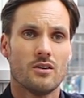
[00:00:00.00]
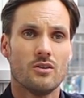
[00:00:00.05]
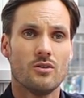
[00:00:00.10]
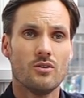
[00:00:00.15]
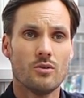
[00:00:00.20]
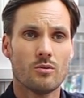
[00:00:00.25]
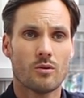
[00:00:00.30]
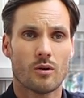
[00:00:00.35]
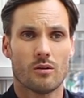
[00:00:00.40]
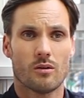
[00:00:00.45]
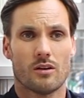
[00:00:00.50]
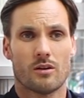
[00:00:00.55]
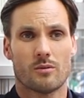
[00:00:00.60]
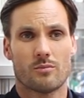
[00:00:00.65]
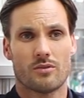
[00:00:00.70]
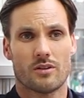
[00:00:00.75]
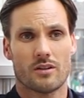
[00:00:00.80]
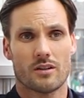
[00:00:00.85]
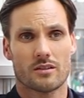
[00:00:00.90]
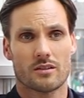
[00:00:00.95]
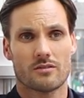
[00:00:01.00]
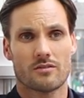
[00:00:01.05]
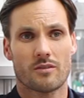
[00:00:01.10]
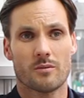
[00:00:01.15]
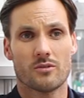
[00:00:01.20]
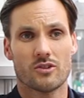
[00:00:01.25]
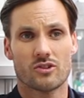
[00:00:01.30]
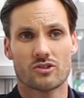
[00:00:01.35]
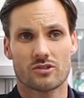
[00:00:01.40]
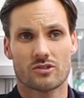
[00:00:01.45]
knew all our products
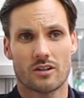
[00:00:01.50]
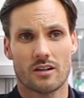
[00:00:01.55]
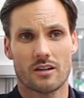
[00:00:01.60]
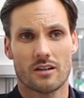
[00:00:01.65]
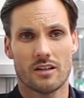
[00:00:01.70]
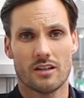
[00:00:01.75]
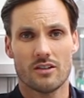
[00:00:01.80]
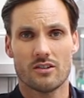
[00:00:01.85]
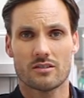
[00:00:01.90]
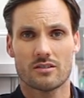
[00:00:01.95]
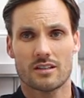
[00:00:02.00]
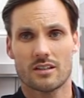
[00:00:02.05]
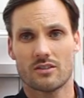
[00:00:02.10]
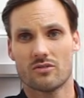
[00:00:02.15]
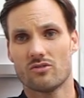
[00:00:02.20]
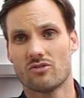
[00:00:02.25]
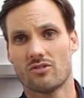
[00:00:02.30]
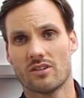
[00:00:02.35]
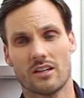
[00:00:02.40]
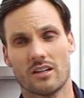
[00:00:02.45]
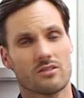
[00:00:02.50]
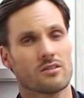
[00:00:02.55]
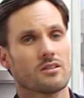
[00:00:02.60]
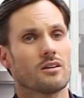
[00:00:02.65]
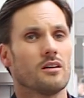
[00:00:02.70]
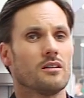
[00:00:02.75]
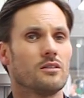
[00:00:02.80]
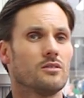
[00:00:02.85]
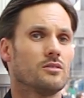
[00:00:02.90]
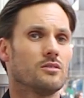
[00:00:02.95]
from the start. They just had to change
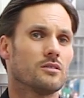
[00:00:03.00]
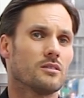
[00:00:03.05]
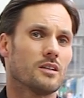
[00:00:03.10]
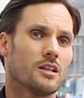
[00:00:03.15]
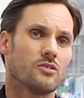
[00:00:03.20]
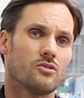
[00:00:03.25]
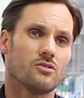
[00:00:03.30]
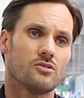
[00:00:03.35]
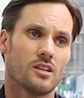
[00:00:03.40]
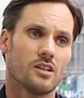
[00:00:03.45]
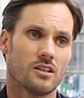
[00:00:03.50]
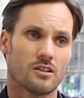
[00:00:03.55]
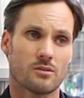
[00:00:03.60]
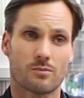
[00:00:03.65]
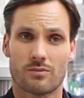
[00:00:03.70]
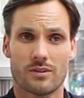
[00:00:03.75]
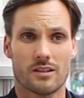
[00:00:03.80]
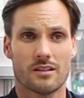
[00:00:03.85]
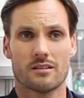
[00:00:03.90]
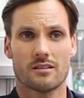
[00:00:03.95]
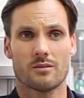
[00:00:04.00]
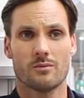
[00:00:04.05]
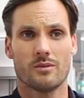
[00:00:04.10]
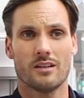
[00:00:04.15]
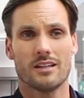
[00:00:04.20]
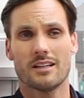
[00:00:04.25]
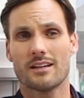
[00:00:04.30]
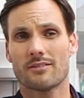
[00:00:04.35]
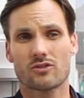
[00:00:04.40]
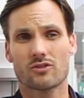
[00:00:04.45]
colors, had to change prints. We
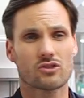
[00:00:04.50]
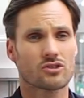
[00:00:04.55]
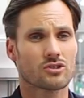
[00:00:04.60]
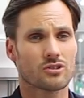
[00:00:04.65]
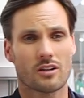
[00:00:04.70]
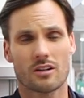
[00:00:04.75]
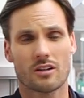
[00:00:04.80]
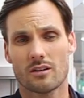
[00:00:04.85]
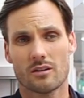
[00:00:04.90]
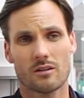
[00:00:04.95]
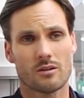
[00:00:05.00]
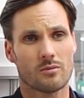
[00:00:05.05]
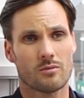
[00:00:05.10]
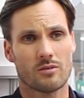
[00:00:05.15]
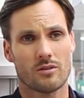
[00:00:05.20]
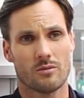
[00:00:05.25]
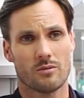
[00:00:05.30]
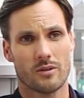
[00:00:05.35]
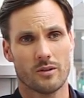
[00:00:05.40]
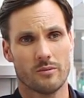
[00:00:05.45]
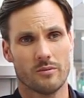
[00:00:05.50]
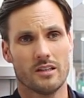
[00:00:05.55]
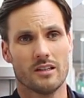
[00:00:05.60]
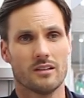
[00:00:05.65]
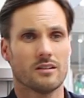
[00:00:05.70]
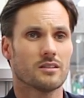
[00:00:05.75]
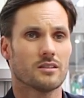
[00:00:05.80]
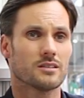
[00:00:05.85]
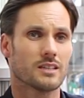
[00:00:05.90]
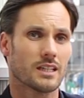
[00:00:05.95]
didn't have to start all over when we
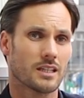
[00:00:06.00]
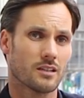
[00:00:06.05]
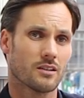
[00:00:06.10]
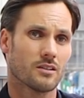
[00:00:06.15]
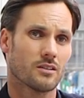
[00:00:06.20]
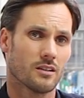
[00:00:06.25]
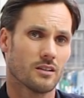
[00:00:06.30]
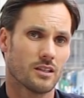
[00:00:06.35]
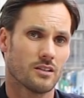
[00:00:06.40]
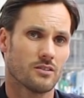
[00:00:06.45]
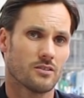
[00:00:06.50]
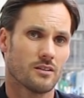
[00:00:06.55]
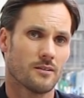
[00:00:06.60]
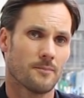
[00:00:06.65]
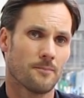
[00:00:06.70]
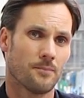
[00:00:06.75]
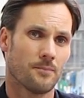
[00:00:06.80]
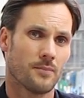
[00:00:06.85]
did the second collection.